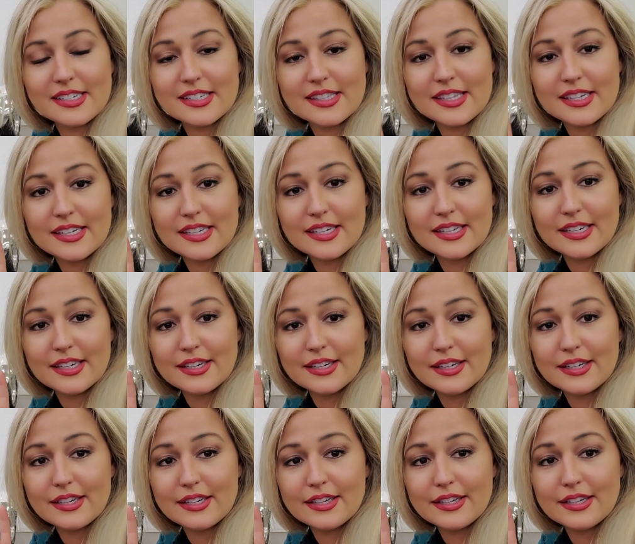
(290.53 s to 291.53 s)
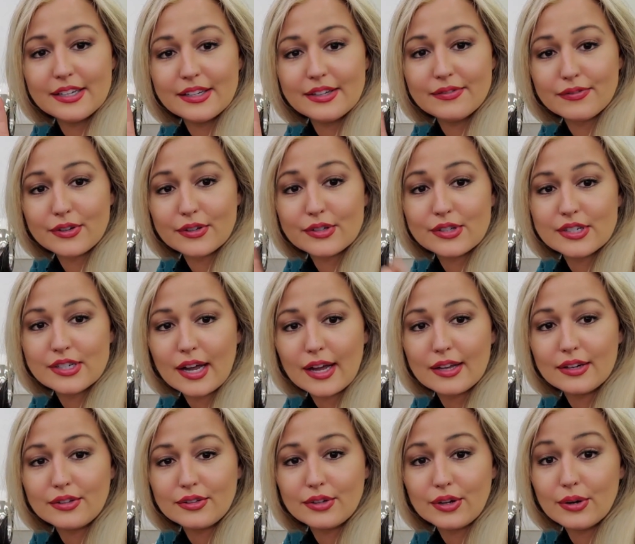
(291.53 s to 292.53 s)
the first
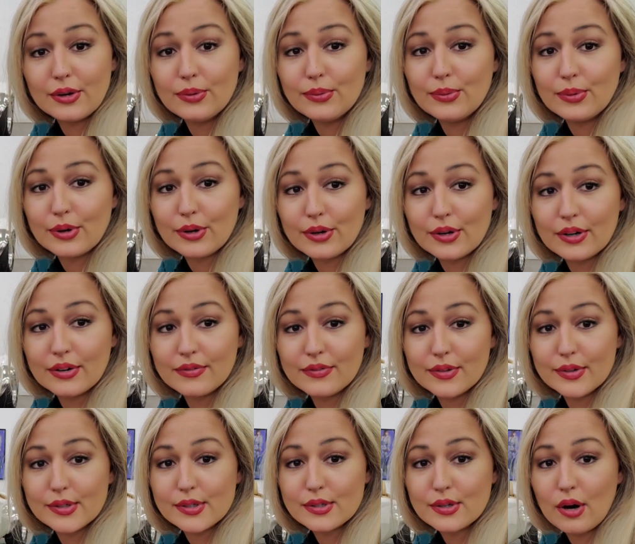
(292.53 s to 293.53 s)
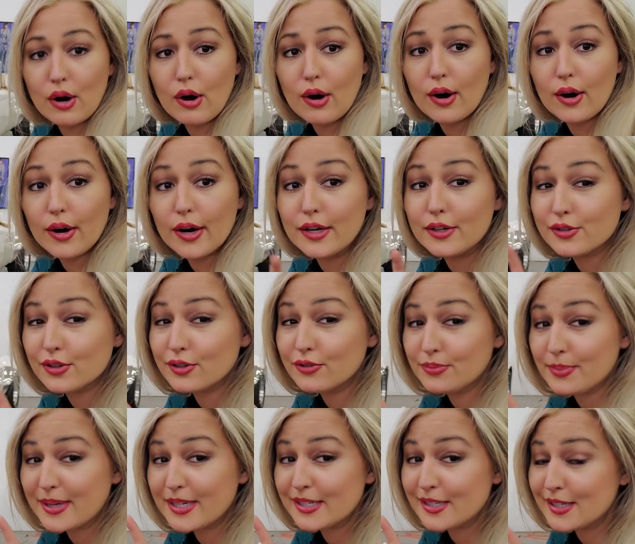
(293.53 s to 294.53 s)
titled owner of this car. It
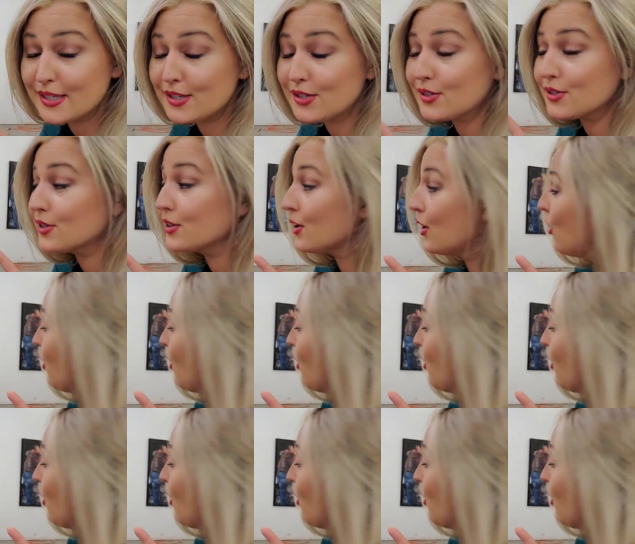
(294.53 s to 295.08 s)
drove my sister